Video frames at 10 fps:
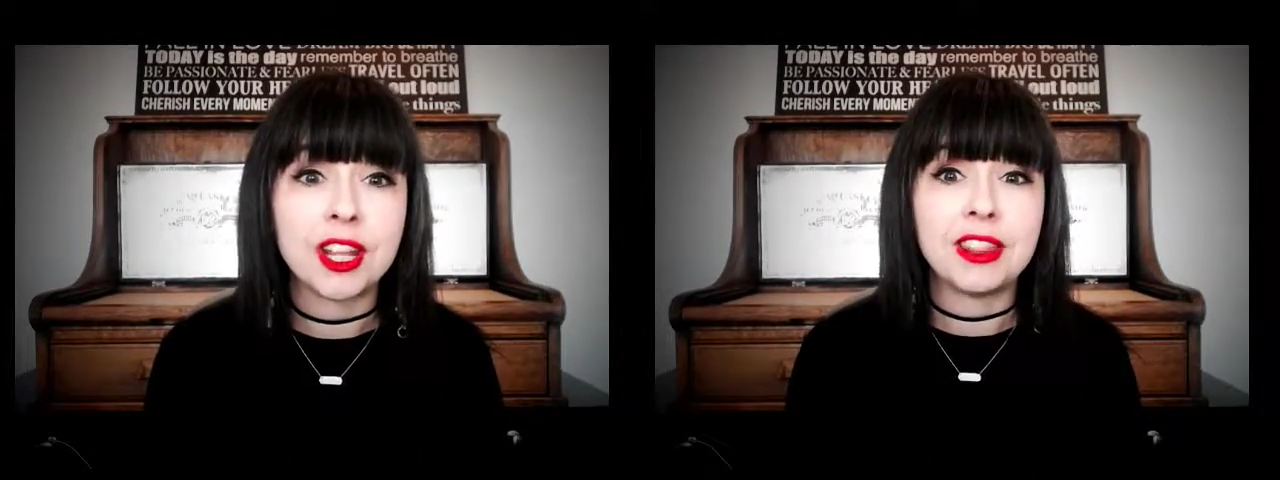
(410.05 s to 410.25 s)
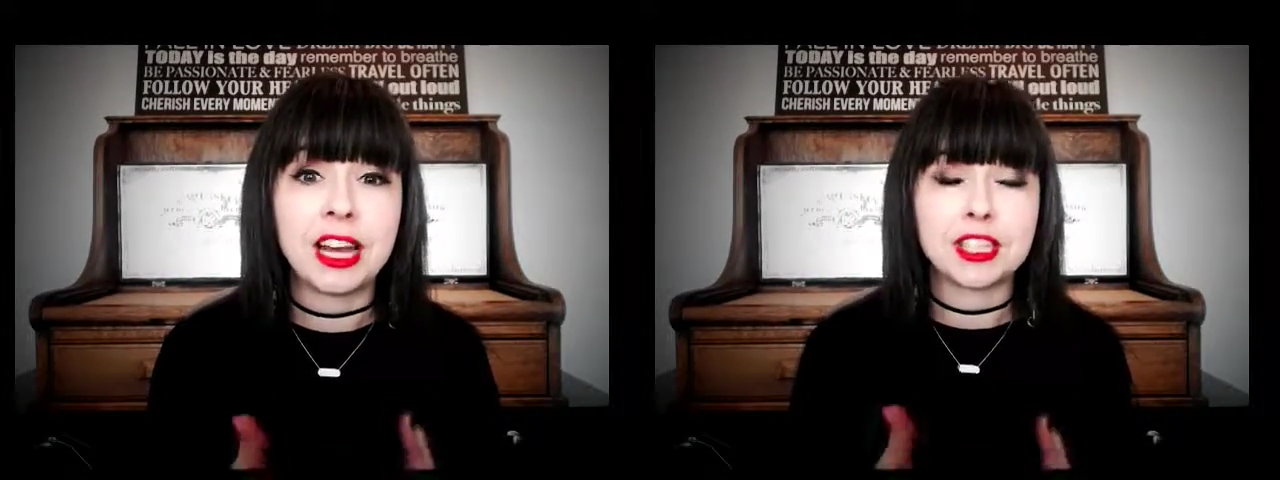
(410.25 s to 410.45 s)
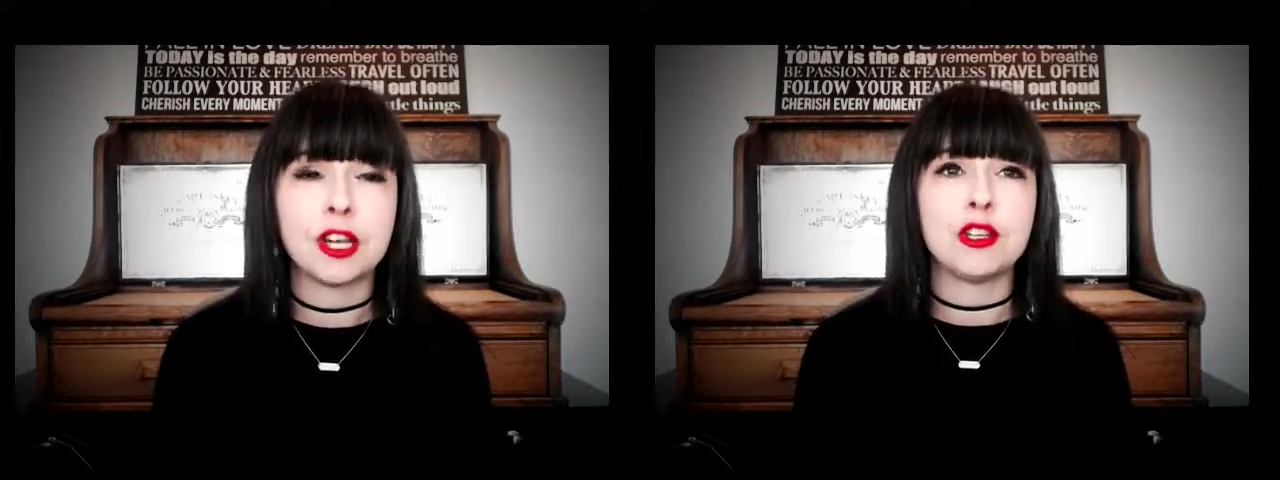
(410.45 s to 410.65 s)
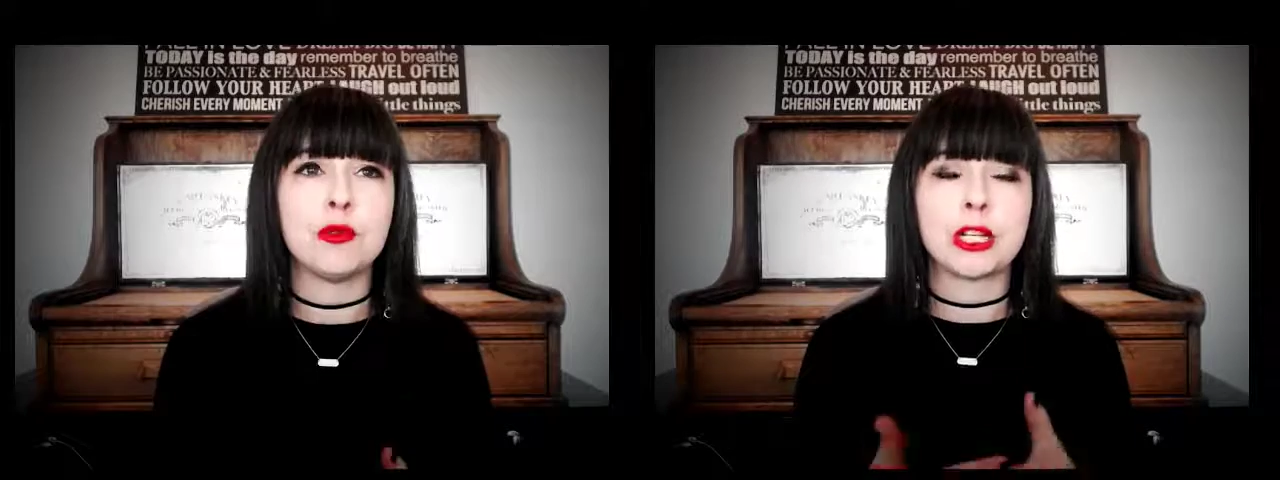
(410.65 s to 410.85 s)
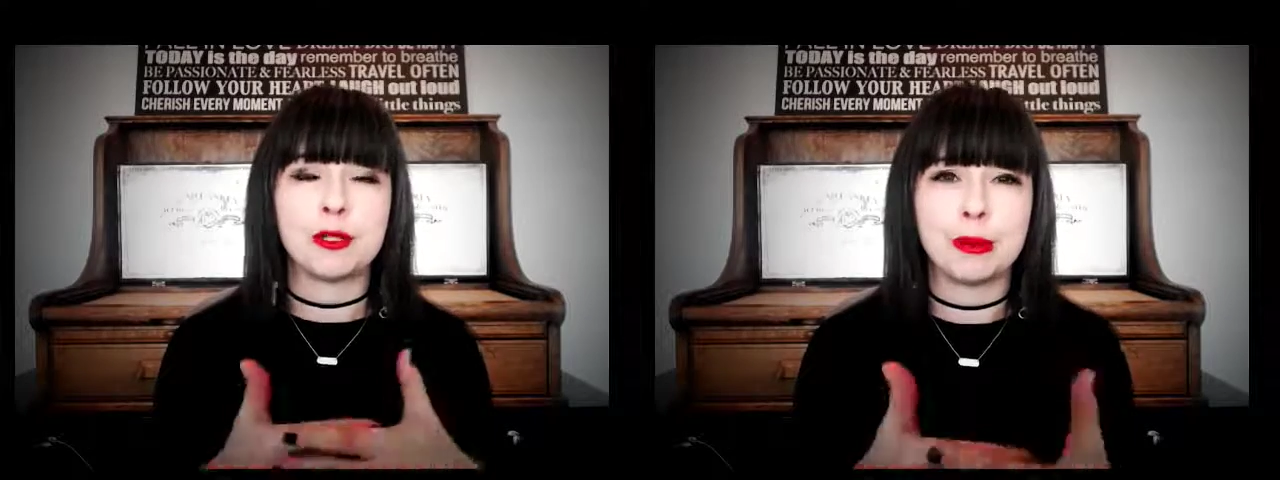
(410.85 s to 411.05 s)
That's how you
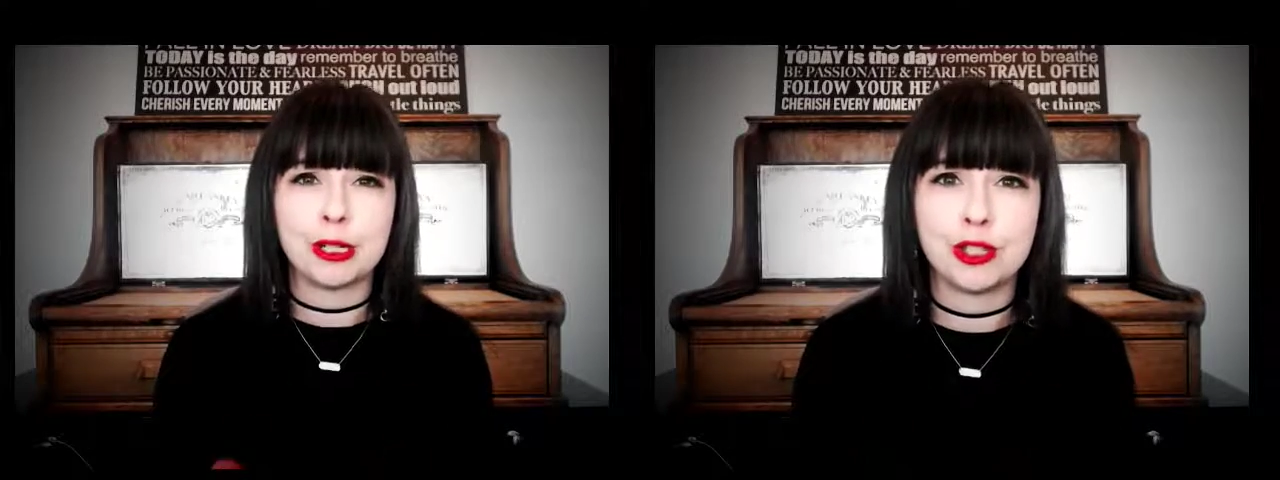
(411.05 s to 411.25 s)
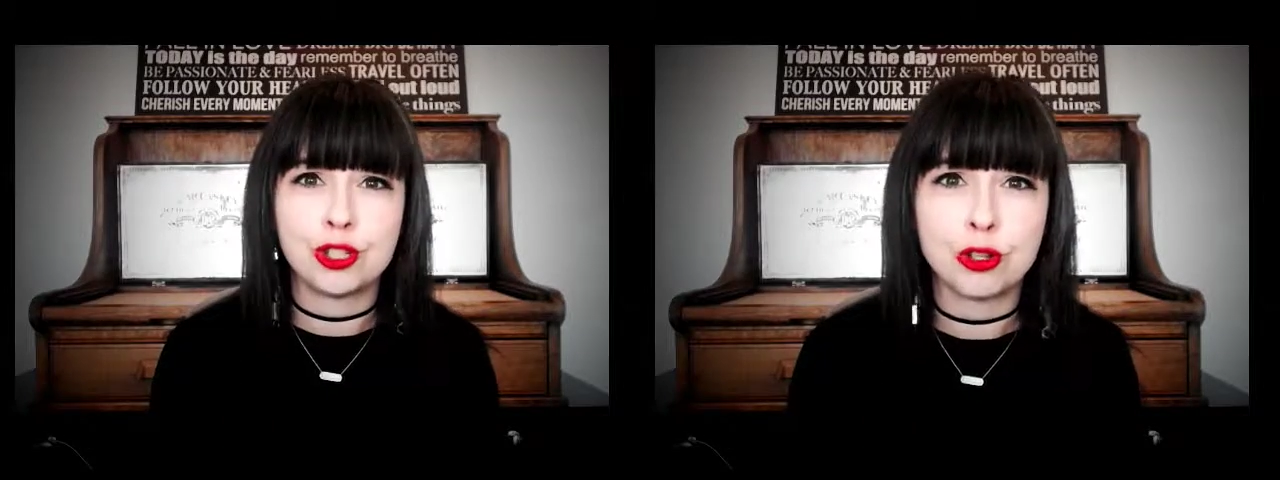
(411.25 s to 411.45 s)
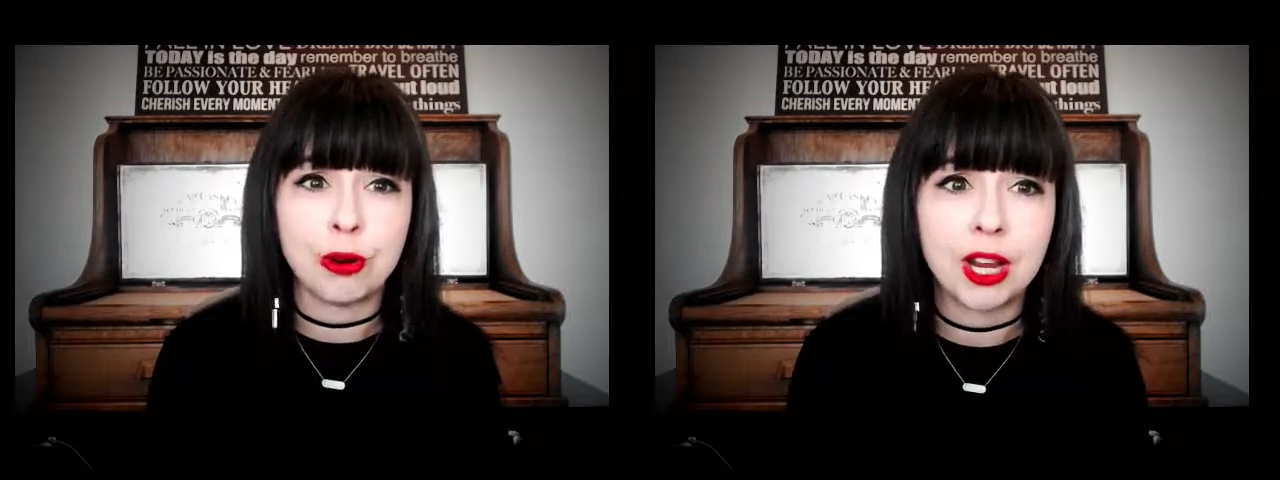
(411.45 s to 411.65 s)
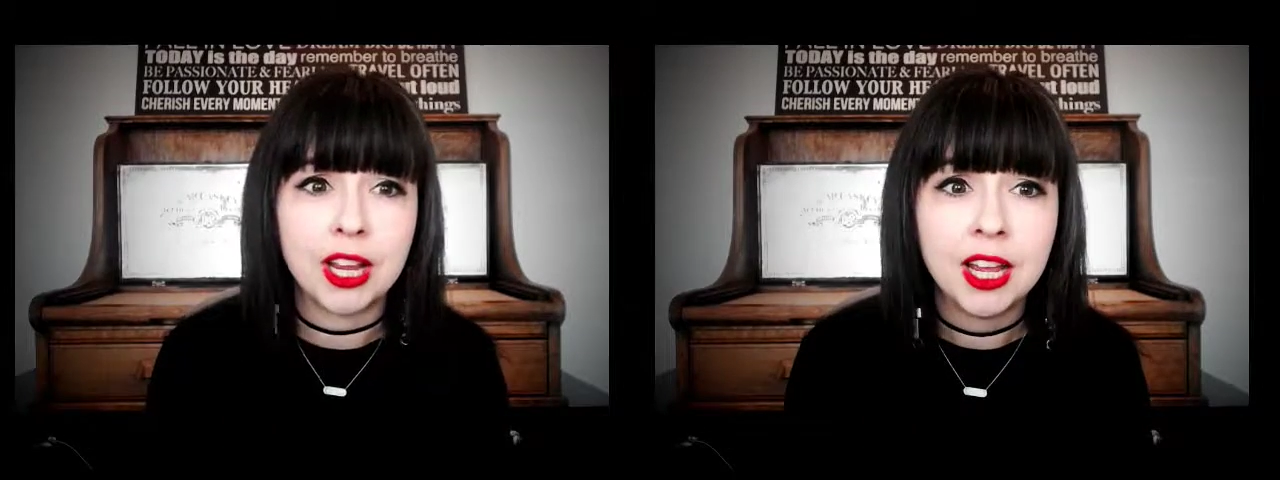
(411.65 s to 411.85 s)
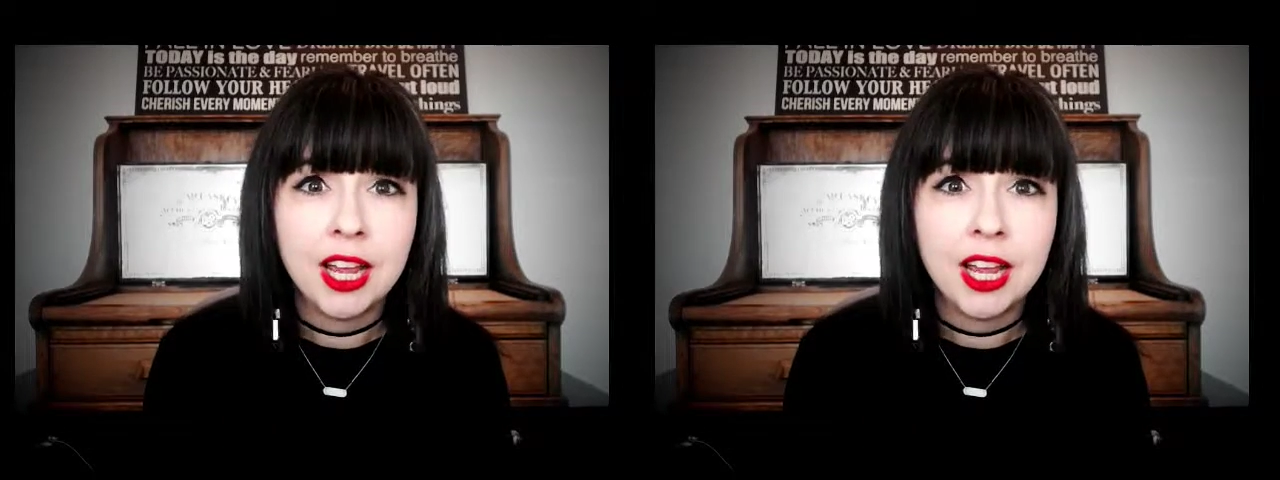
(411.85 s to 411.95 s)
experience joy.